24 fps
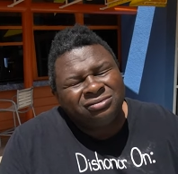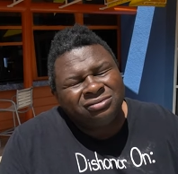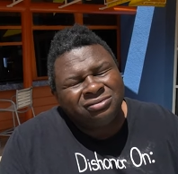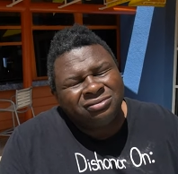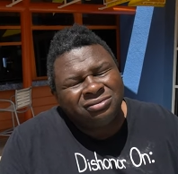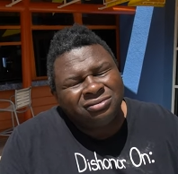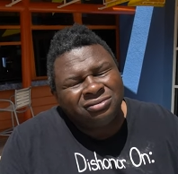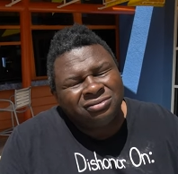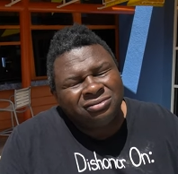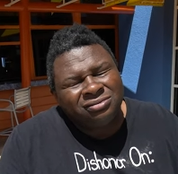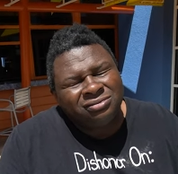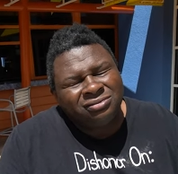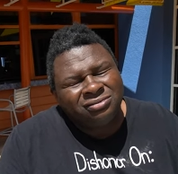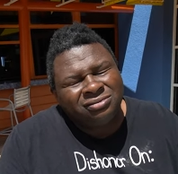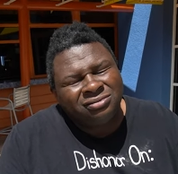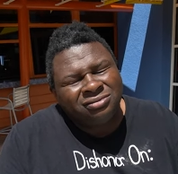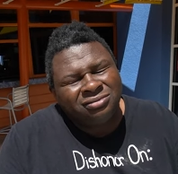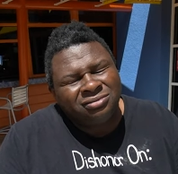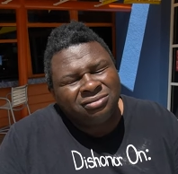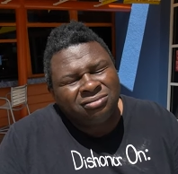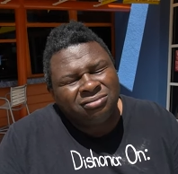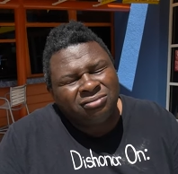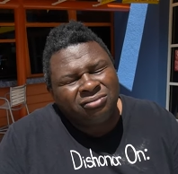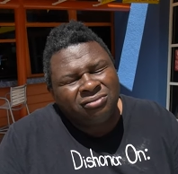
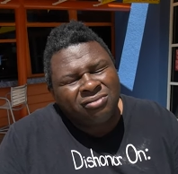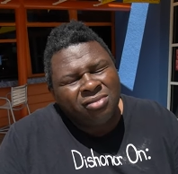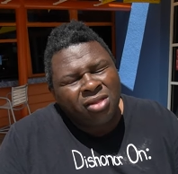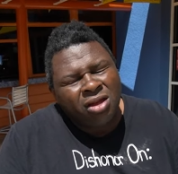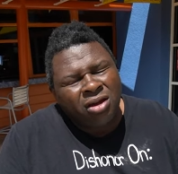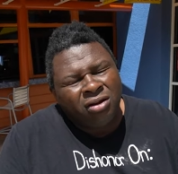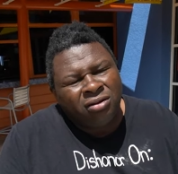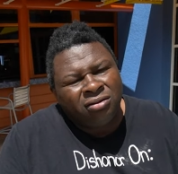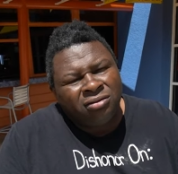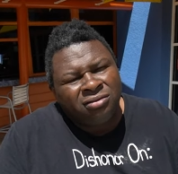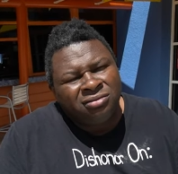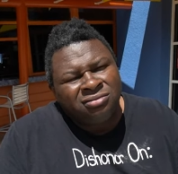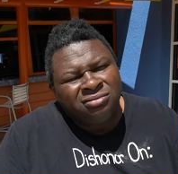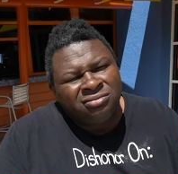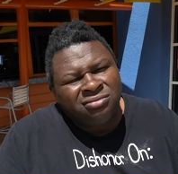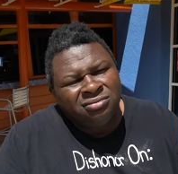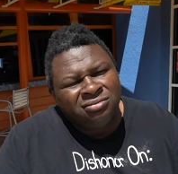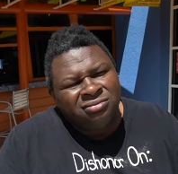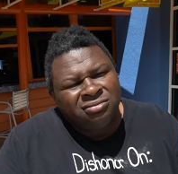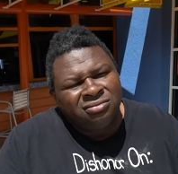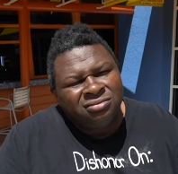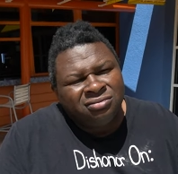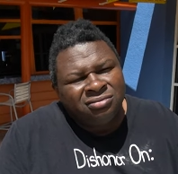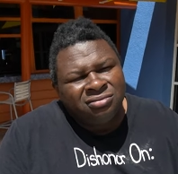
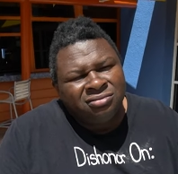No one is speaking in this clip.